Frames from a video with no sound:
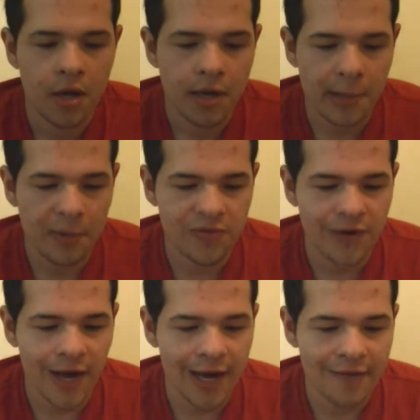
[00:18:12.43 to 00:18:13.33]
Number
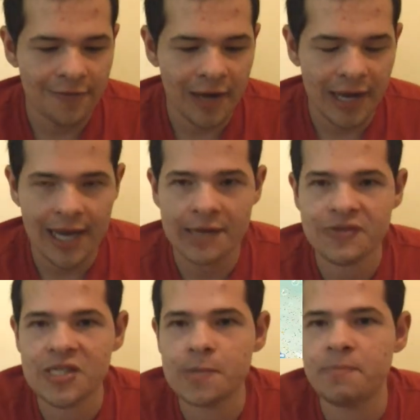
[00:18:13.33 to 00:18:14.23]
5, I have
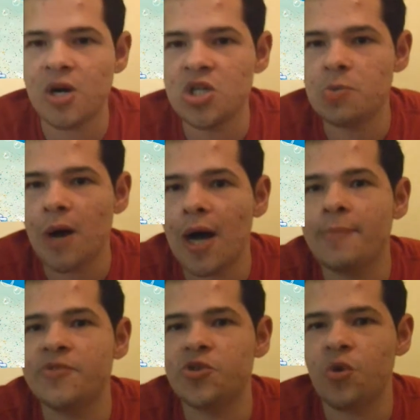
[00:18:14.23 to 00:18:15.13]

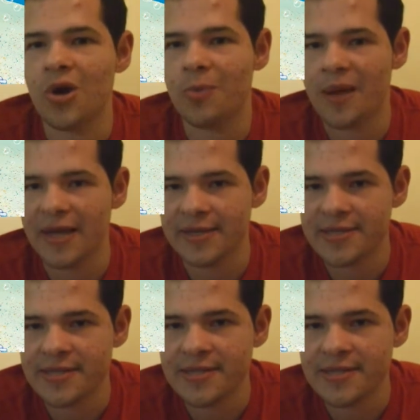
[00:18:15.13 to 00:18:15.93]
SpongeBob SquarePants.